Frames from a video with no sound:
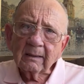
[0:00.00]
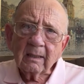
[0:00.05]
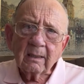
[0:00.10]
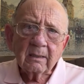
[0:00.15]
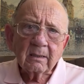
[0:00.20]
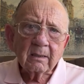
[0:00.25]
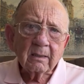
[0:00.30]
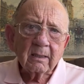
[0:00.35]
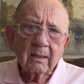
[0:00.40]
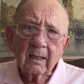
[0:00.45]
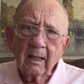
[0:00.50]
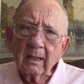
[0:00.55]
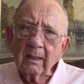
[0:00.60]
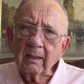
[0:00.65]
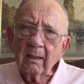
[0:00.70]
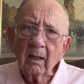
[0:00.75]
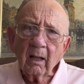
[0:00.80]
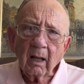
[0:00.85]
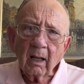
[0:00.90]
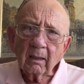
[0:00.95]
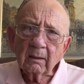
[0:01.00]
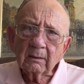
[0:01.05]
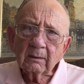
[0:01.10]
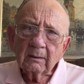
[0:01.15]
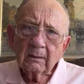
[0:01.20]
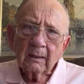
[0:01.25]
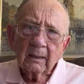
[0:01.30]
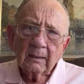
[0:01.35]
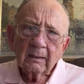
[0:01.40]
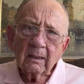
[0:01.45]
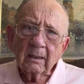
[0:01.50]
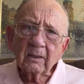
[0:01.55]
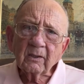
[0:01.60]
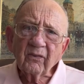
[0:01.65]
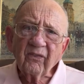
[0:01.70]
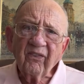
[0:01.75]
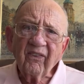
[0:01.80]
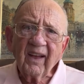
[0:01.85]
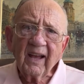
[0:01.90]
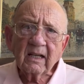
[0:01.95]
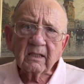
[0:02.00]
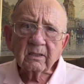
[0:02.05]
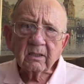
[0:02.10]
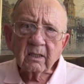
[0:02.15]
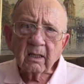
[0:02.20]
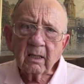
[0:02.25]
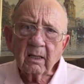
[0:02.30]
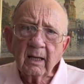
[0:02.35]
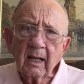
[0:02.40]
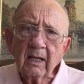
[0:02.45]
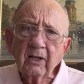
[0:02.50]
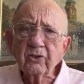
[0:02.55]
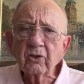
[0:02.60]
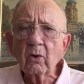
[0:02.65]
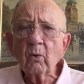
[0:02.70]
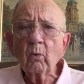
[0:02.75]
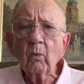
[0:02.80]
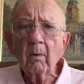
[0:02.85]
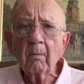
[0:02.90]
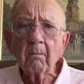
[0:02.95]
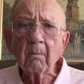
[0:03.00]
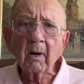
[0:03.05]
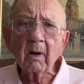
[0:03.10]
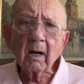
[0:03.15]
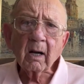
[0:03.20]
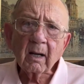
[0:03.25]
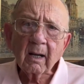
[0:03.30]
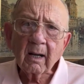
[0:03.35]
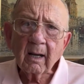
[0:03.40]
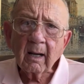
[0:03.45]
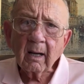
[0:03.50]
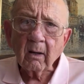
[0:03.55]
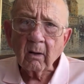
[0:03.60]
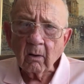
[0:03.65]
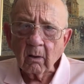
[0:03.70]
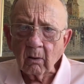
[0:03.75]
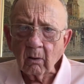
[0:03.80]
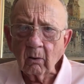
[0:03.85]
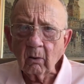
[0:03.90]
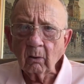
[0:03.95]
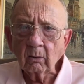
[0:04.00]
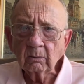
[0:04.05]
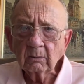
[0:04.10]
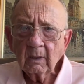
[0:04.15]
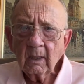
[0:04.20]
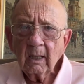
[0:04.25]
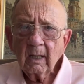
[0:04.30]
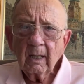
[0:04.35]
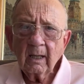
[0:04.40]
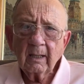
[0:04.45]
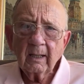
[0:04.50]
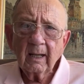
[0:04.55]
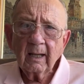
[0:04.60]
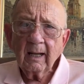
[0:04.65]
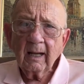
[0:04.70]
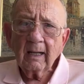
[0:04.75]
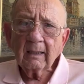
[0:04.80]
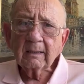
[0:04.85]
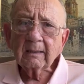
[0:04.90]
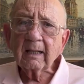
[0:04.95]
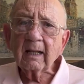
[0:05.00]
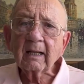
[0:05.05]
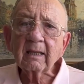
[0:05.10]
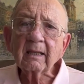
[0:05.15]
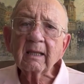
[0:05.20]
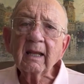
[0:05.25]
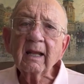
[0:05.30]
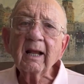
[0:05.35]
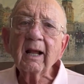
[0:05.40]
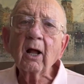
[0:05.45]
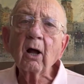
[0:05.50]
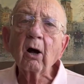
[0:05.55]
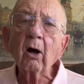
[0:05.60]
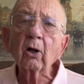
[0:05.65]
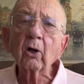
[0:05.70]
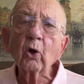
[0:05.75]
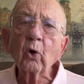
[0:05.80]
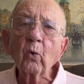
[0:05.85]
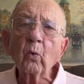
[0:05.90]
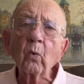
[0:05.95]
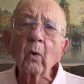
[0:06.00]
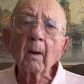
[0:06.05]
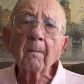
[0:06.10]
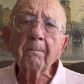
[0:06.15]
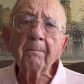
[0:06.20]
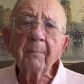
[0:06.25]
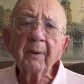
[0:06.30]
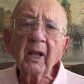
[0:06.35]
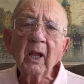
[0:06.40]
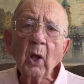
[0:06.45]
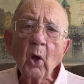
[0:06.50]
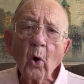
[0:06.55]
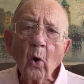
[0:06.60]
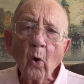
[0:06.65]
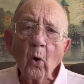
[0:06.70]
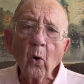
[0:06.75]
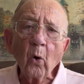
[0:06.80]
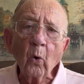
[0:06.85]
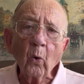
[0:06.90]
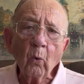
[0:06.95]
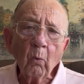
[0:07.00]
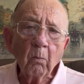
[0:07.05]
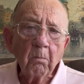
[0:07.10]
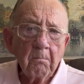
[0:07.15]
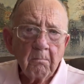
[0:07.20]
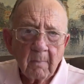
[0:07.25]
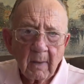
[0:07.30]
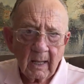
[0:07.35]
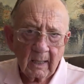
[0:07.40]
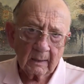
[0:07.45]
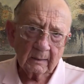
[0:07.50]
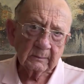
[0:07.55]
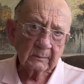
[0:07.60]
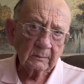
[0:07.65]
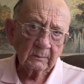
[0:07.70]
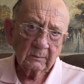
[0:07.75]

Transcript: this thing, this fascination with Mark Garrigle, and they got that thing called Grumpy Old Man.